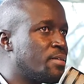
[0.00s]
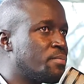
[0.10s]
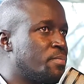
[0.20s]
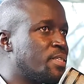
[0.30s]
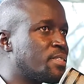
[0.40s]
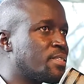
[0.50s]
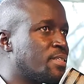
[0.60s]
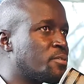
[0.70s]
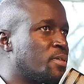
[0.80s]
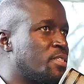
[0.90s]

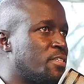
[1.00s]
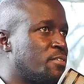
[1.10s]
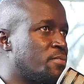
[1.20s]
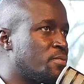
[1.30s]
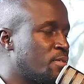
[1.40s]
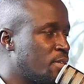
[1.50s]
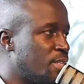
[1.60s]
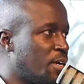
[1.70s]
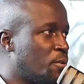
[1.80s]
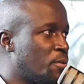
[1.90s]
businesses to achieve
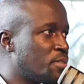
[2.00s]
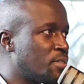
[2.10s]
their goals.